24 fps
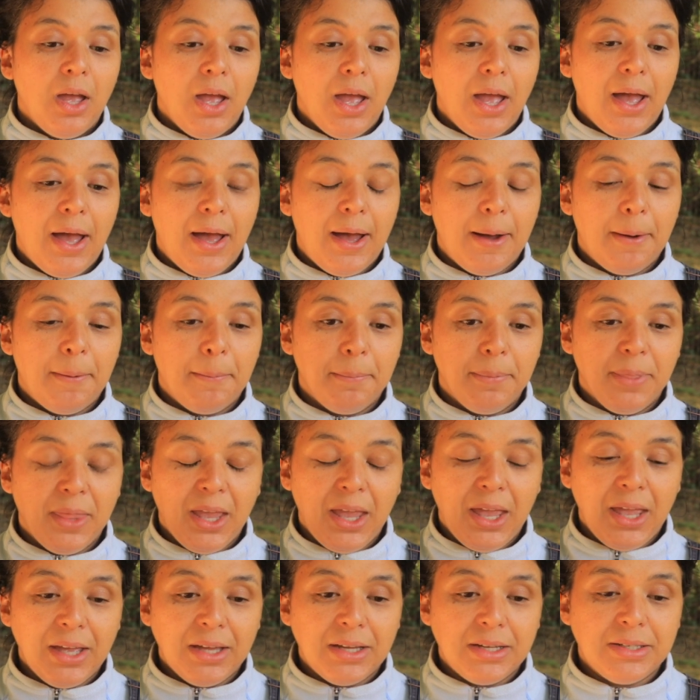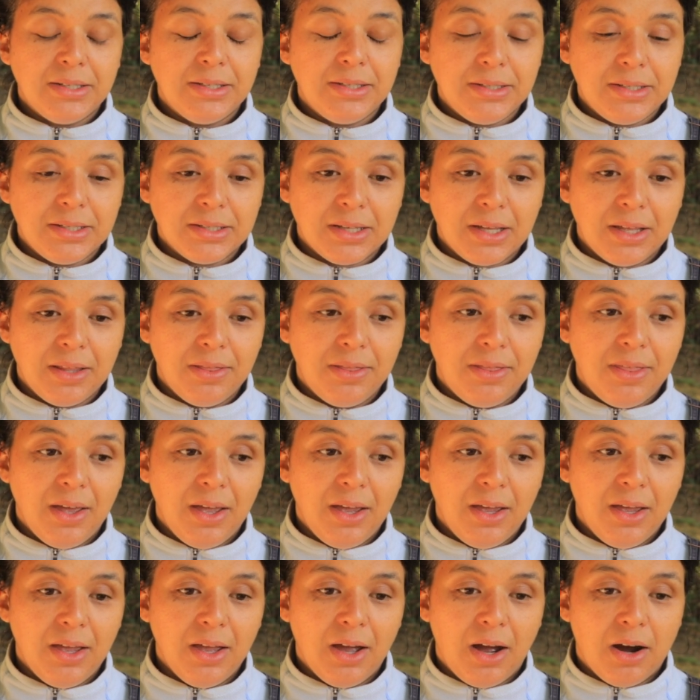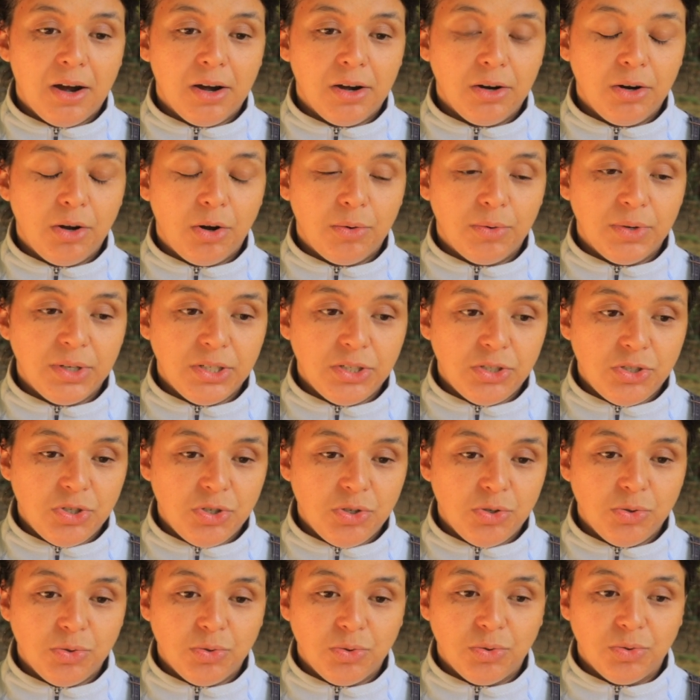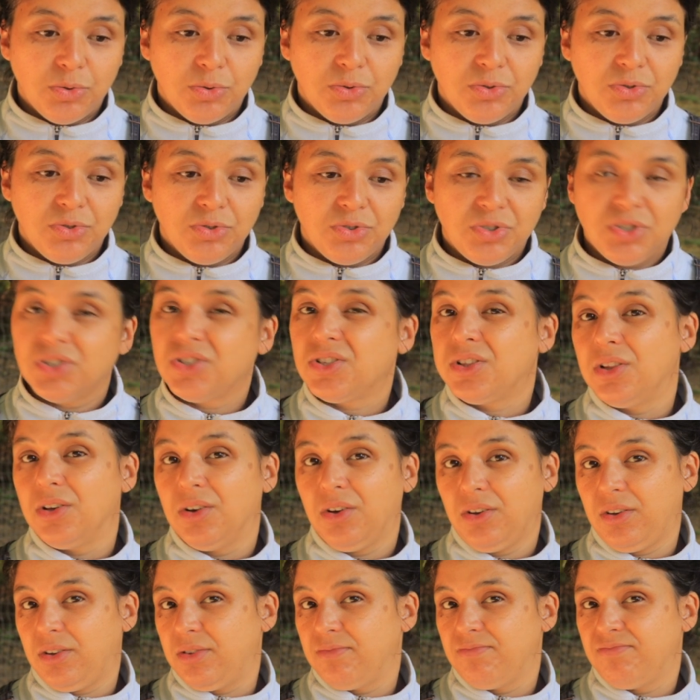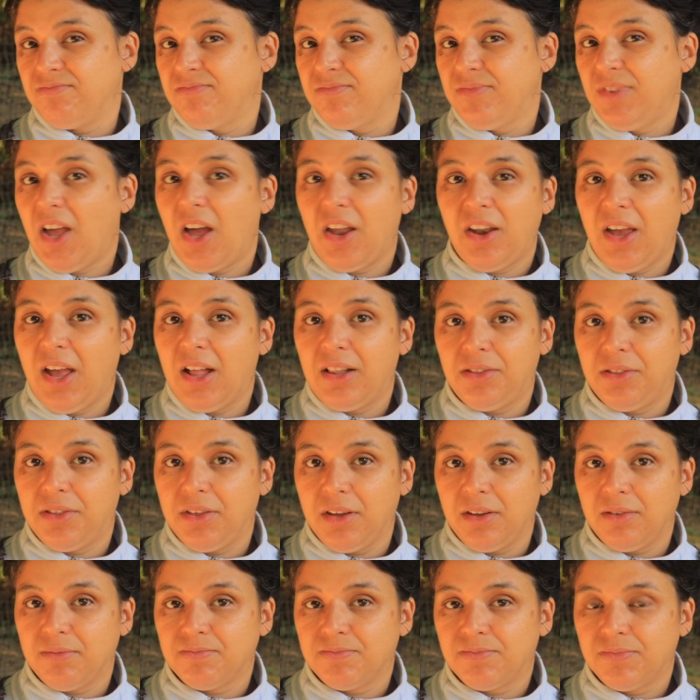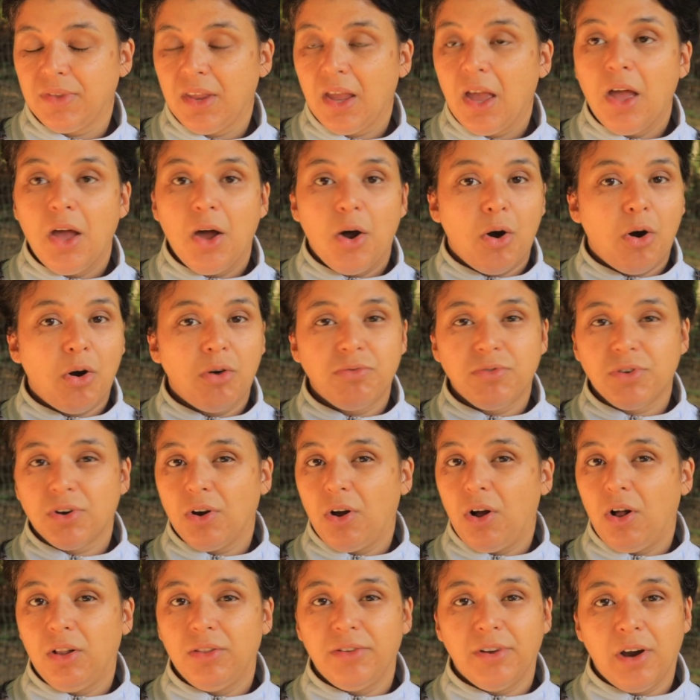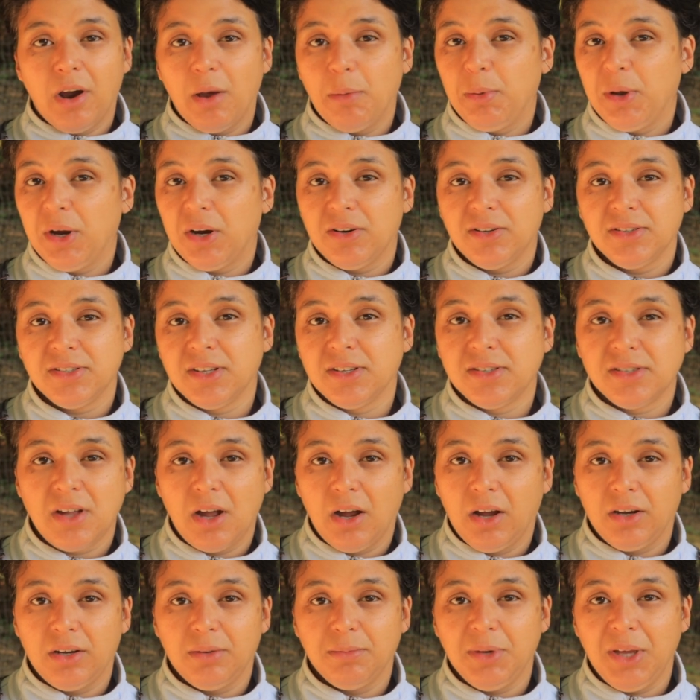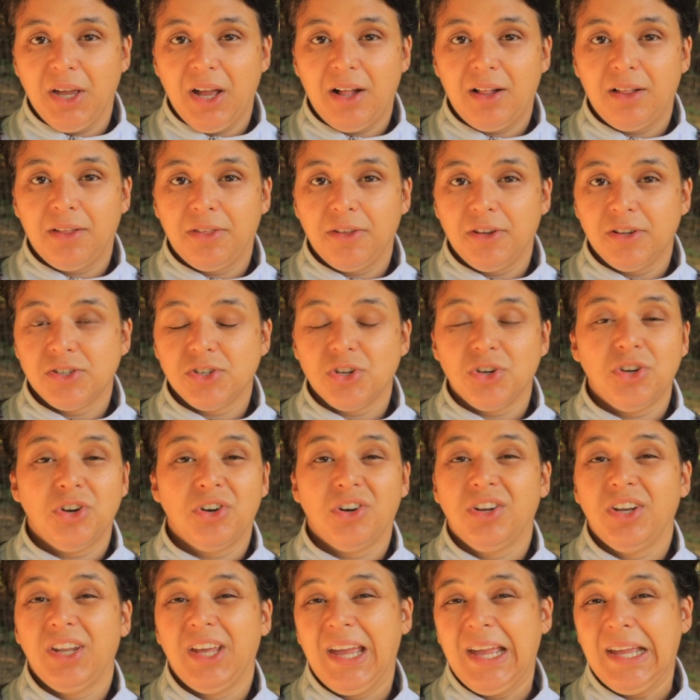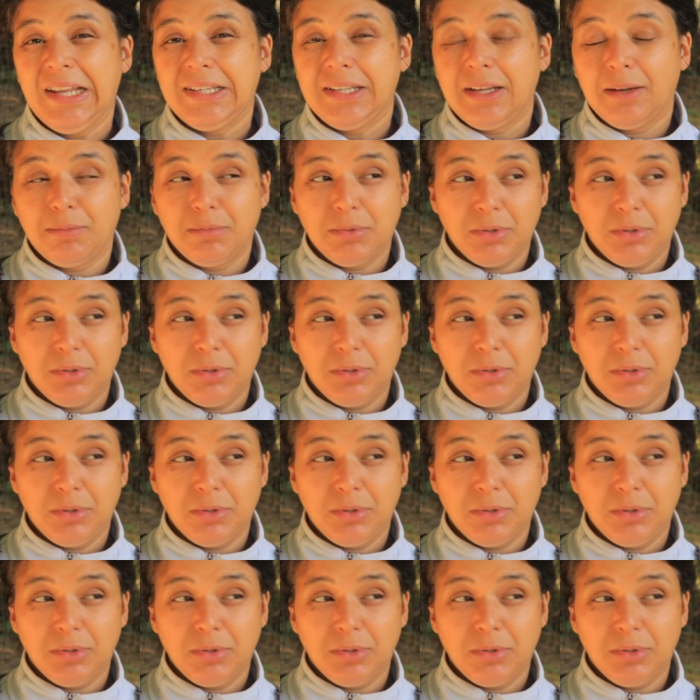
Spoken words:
and they are going to just look not healthy. Overall, their appearance is not gonna be healthy. So you're gonna end up